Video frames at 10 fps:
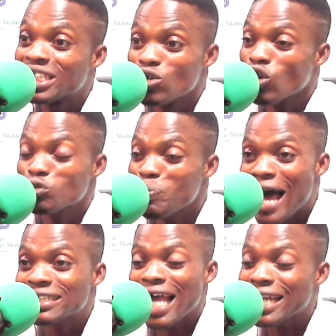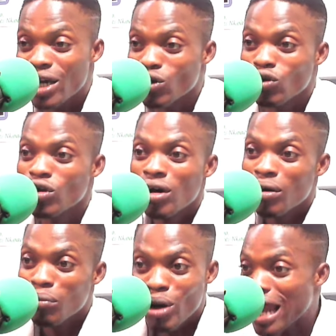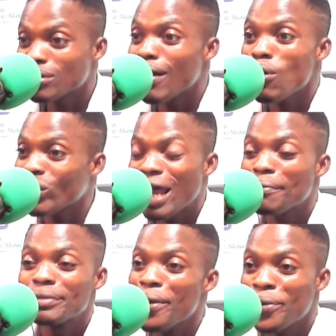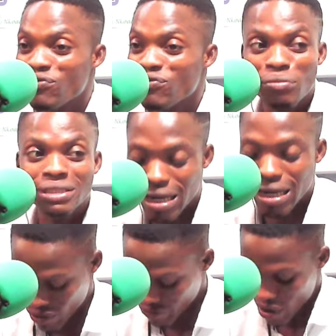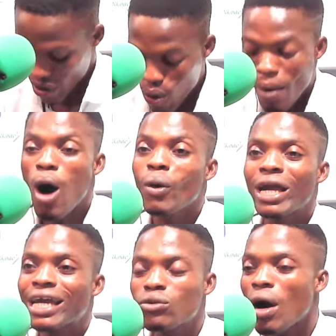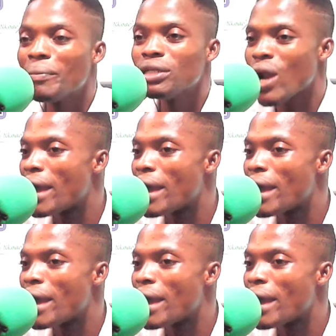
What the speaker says: serious pa aso ade no mo ya no makona ya twem fam sa no mo ma o keka kwa mo di ru